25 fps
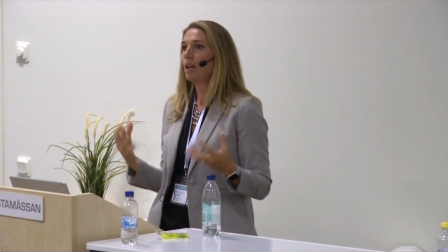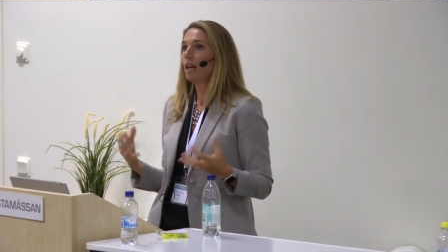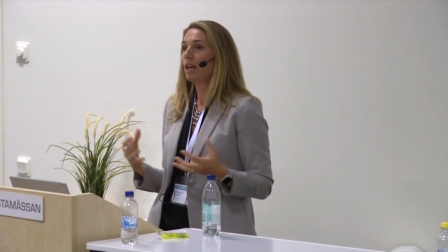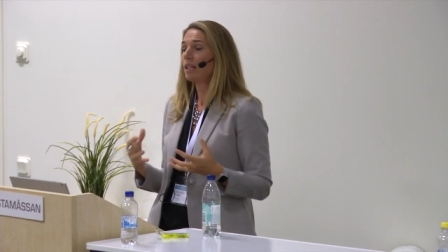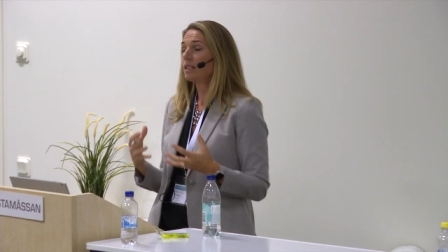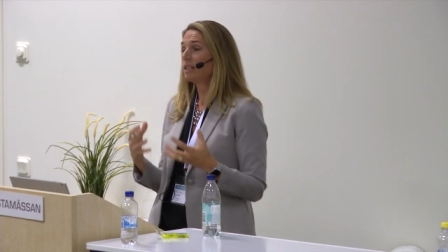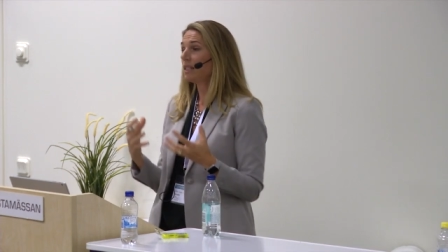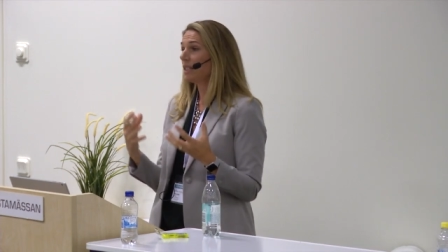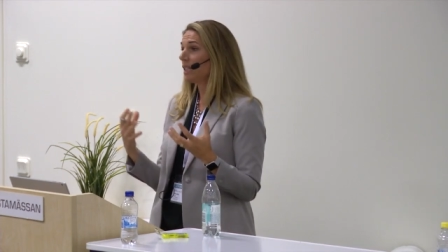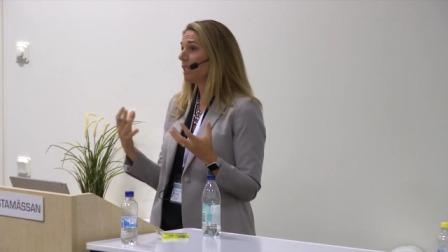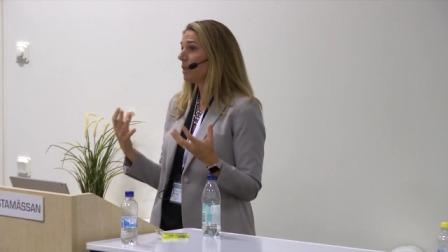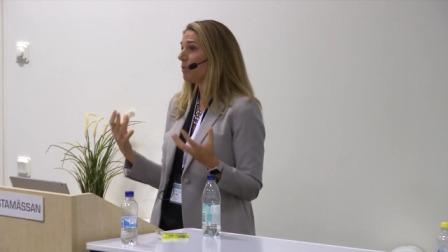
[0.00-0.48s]
a
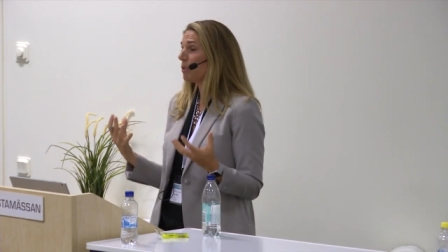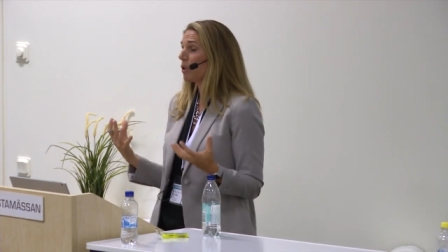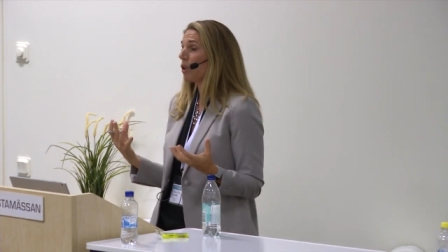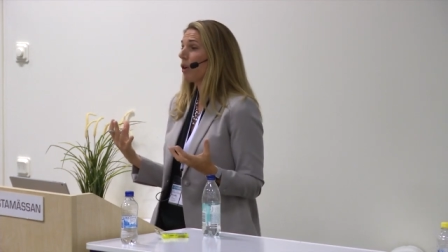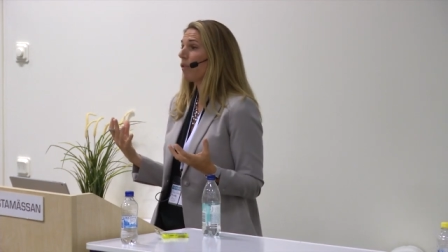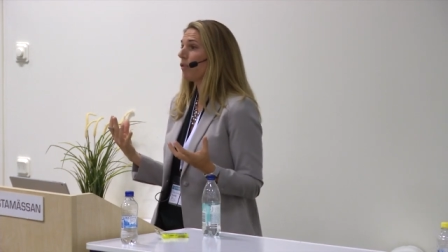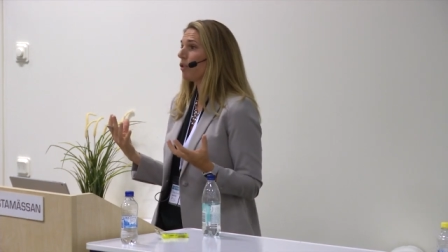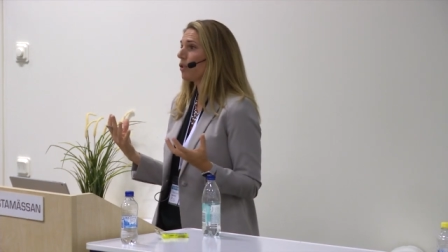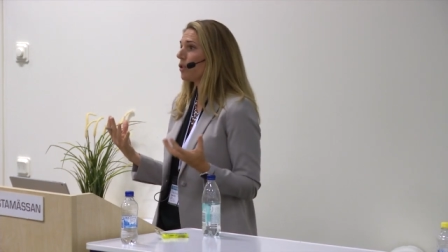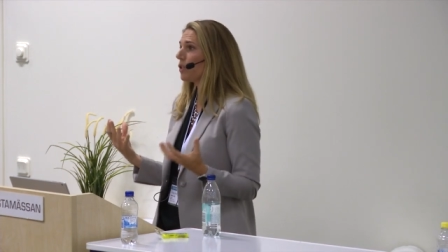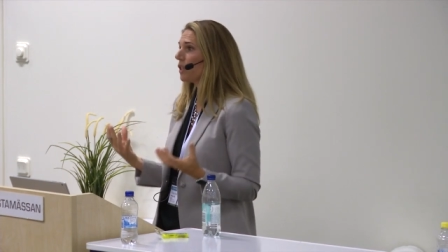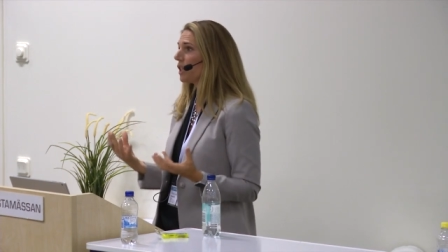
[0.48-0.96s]
Teams
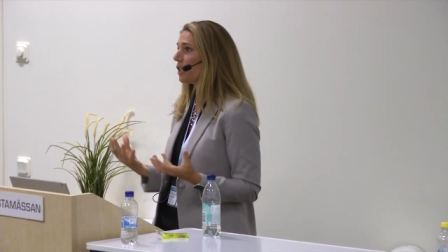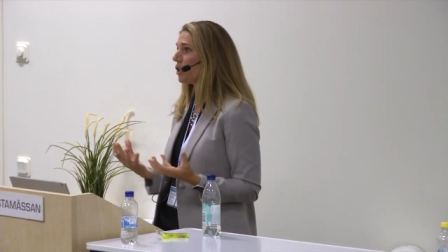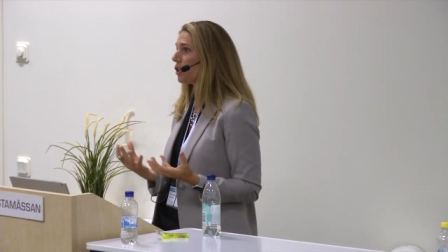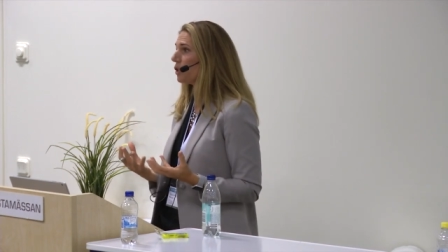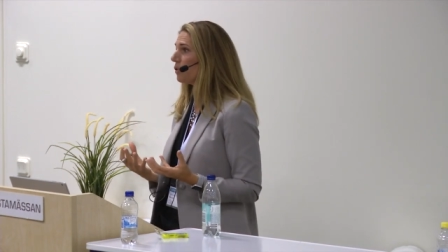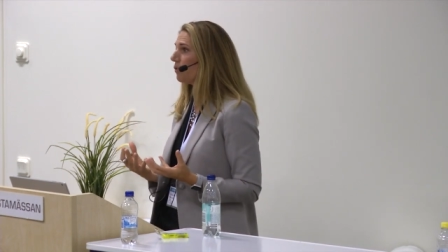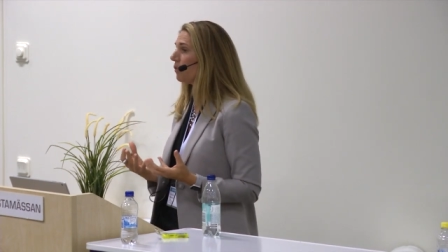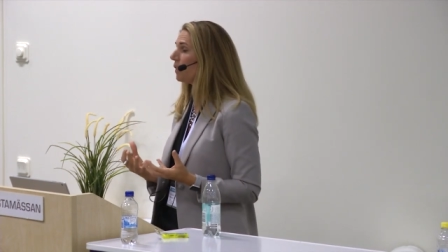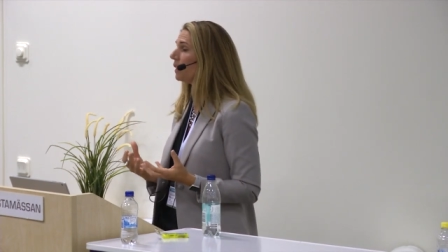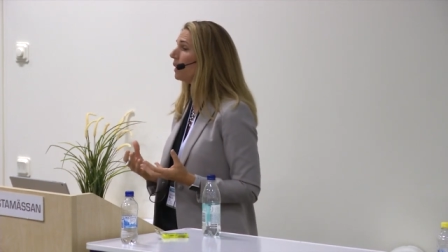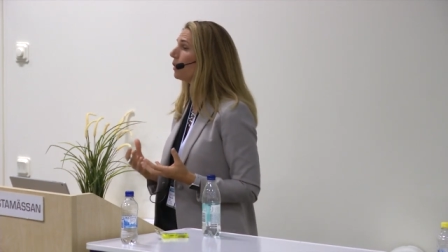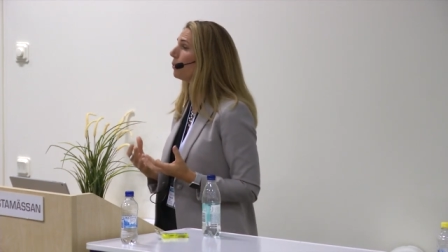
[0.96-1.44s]

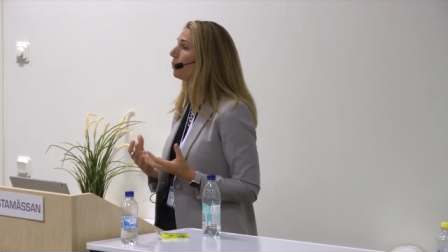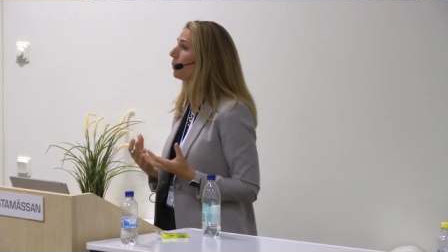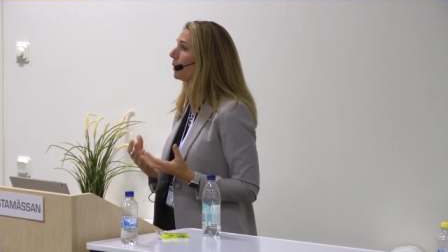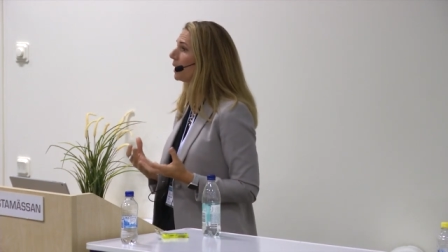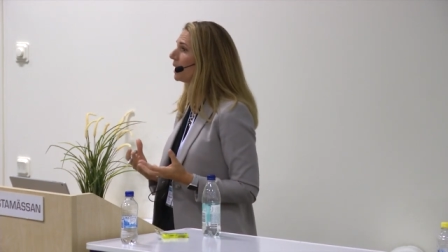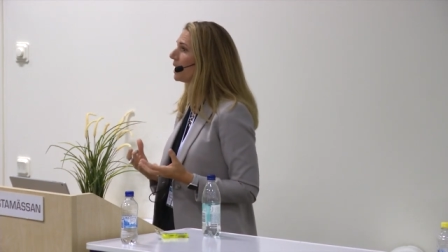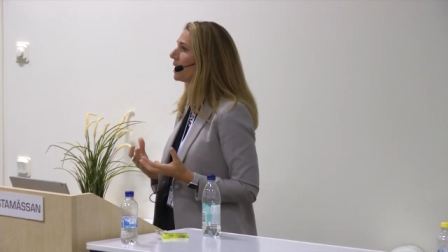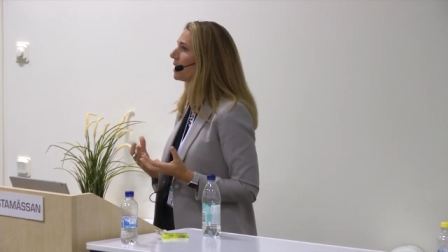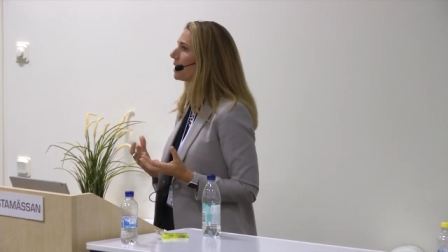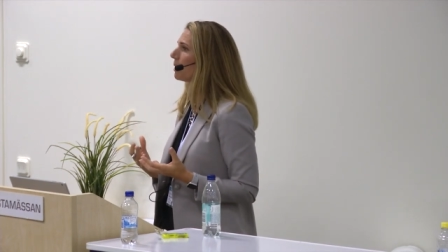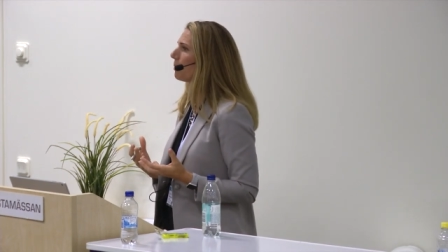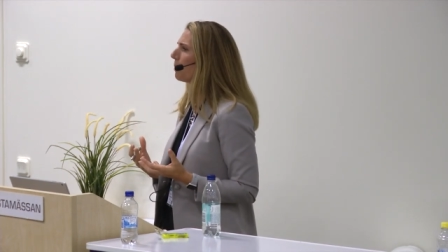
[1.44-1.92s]
conversation feed. It
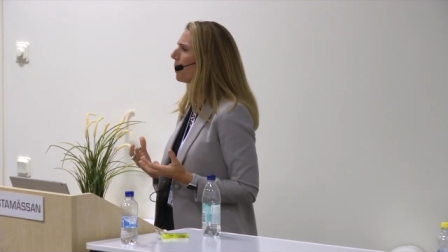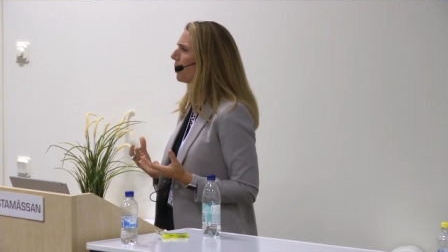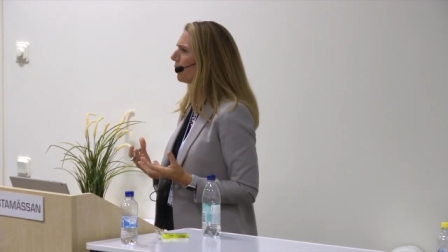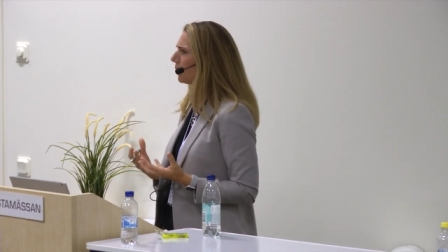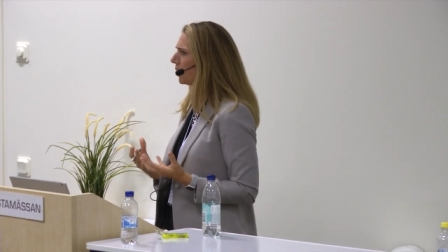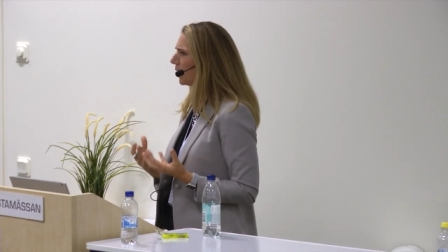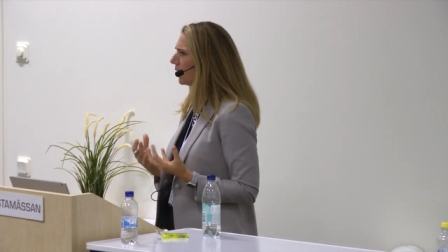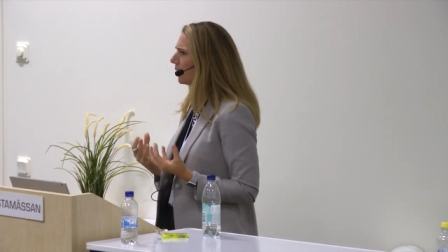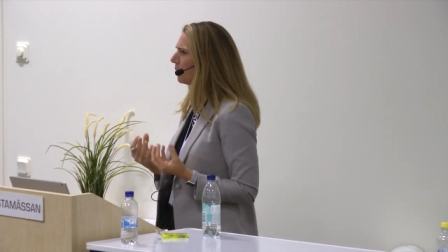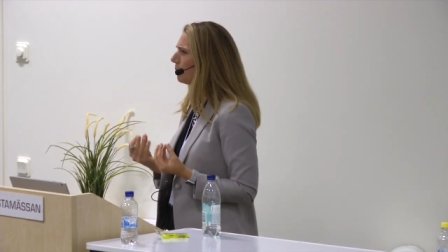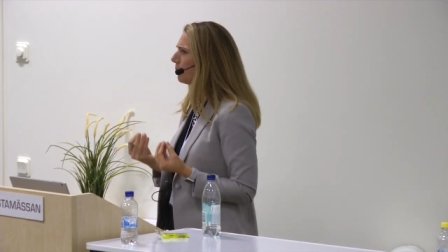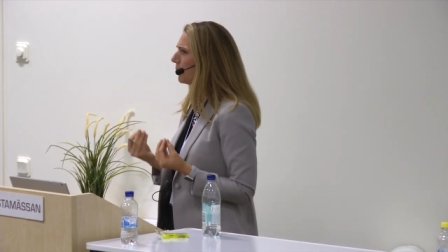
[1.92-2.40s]
really is
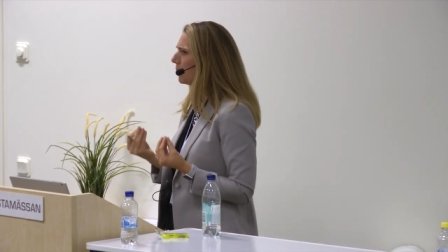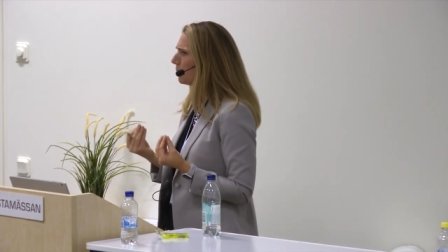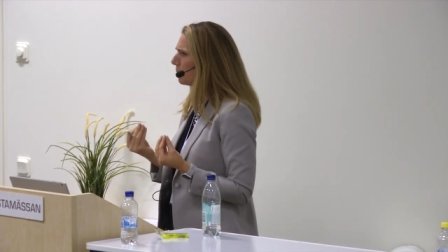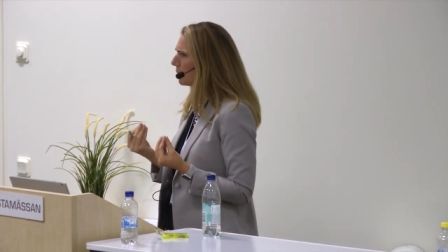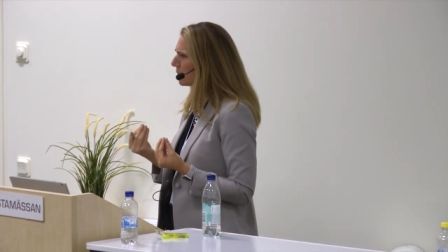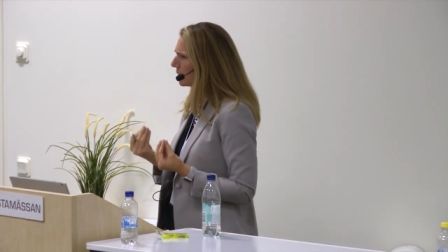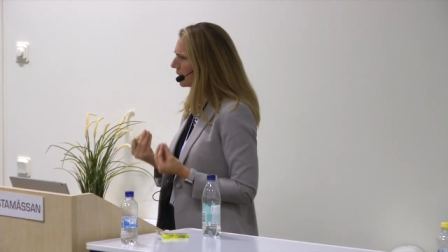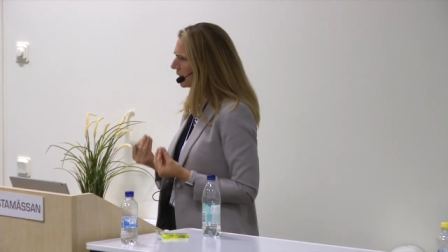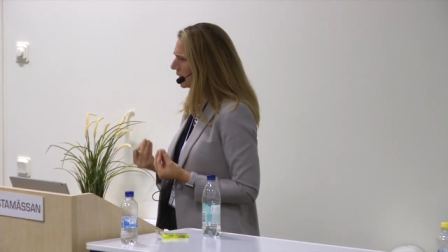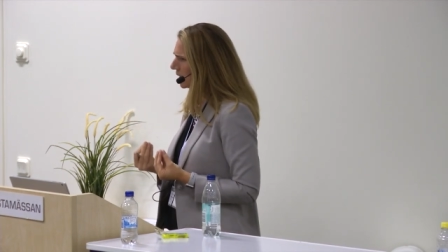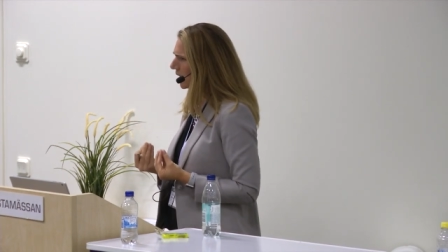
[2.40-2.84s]
about getting people's